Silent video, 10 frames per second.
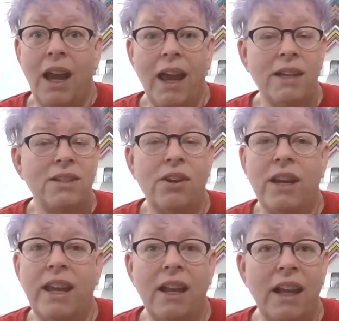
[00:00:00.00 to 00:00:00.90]
is going to
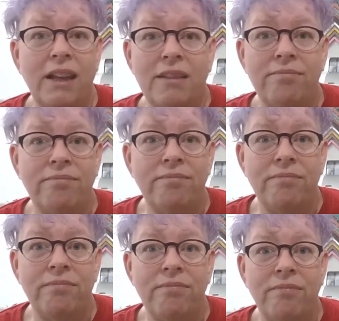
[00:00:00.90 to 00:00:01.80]
kill it.
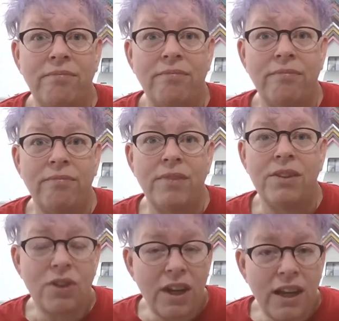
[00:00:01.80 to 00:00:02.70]
It's
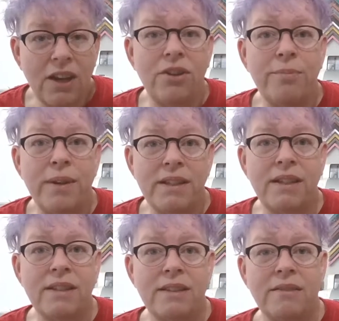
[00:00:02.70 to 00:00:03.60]
going to kill their
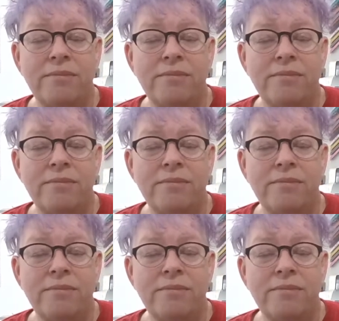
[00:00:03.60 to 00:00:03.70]
business.